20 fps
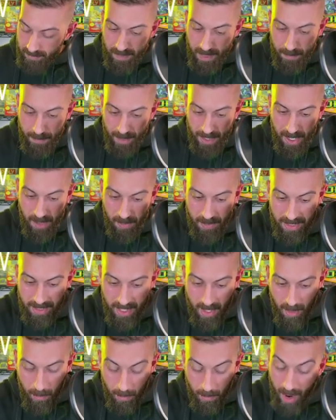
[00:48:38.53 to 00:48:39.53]
But here we
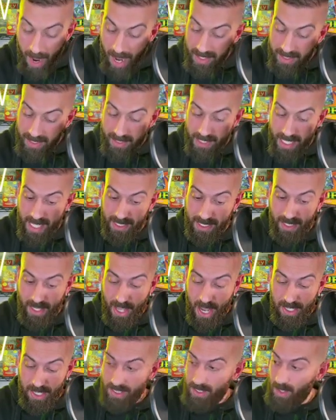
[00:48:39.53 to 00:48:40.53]
go. Brock
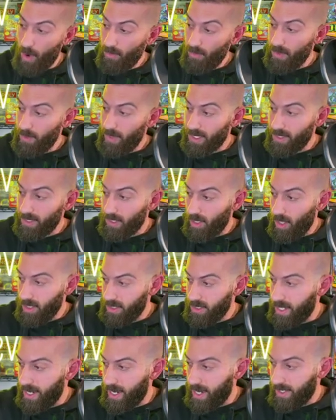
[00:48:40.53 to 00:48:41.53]
Sandslash. So hopefully we get the
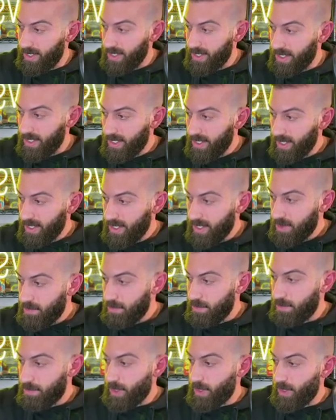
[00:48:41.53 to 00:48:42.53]
luck there.
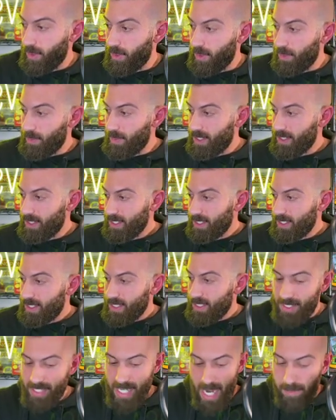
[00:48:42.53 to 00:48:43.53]
Boom.
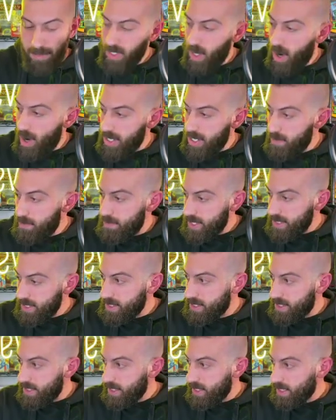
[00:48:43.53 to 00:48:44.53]
James R, you
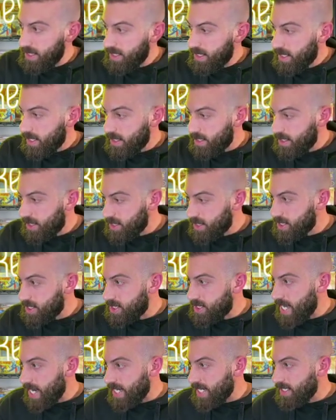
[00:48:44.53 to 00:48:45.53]
missed the
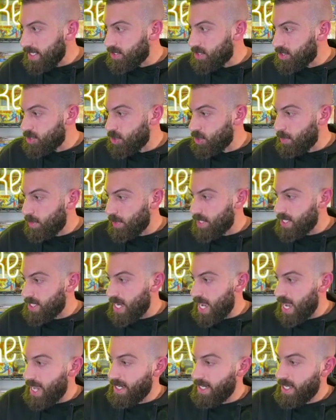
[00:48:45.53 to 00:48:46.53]
second super
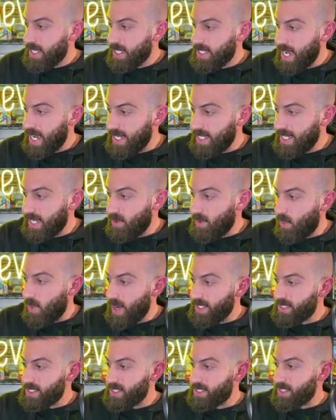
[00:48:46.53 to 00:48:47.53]
chat. Got to get a
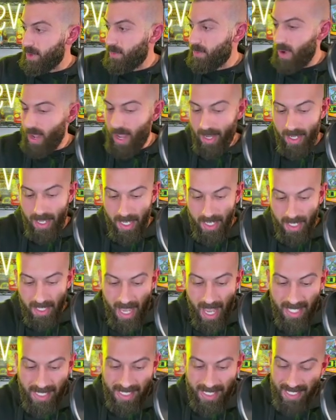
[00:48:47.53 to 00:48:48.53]
win some way.
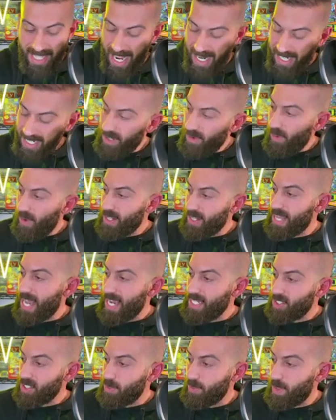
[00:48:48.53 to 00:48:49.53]
Yes, got to get a win.
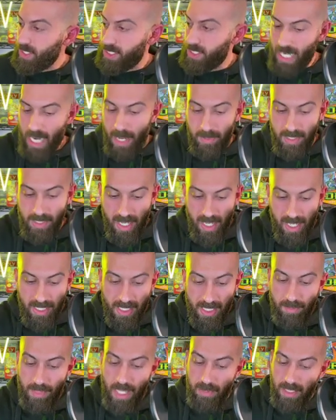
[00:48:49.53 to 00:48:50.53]
Thank you so much, James.
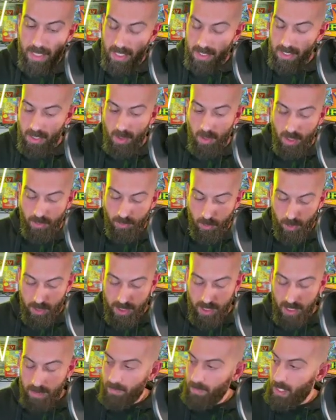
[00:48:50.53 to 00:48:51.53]
Sometimes I do,
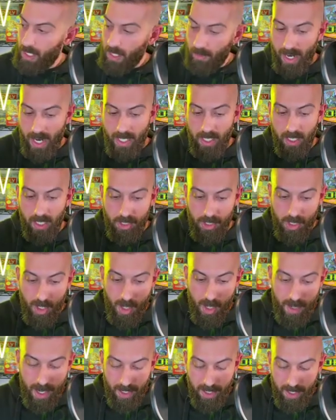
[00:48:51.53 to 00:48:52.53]
unfortunately. And then we got another
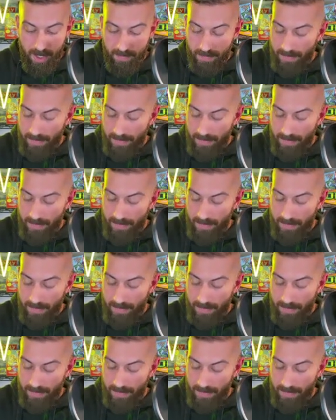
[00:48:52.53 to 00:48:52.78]
Charmander.